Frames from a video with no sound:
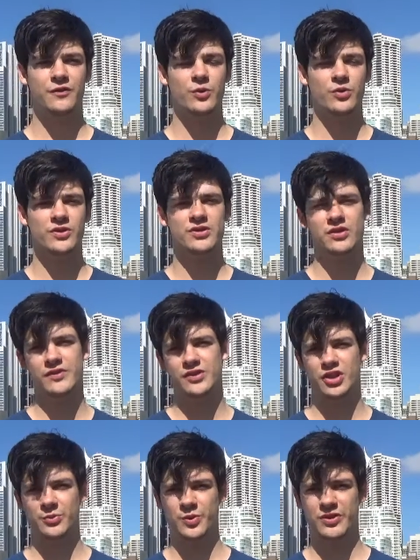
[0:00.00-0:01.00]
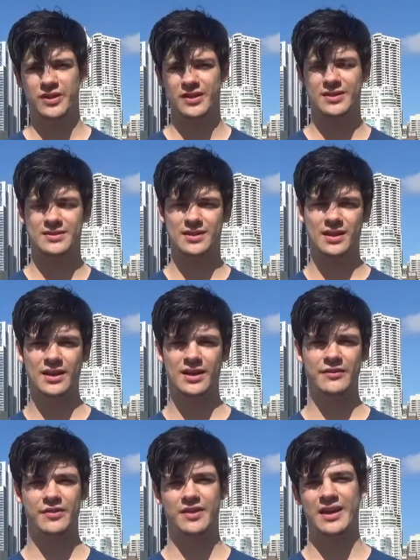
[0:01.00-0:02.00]
If you want to sort of interpret things like
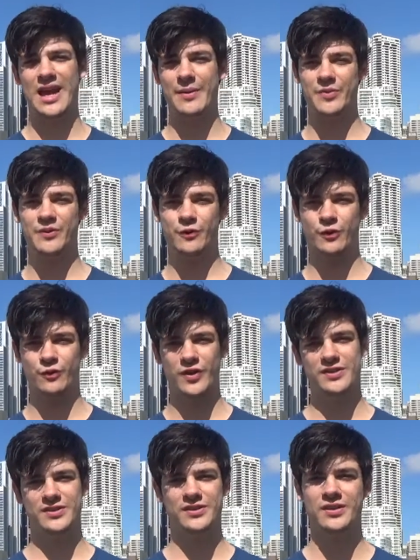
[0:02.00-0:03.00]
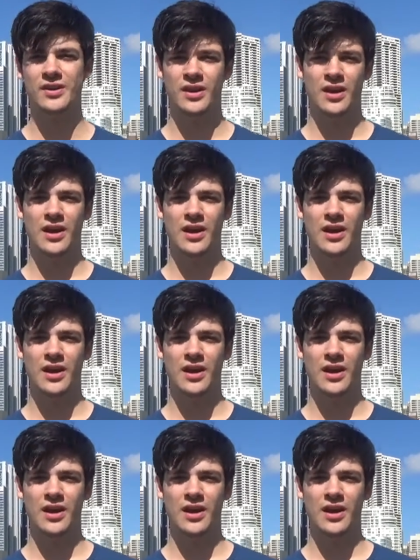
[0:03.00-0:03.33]
everything happens for a reason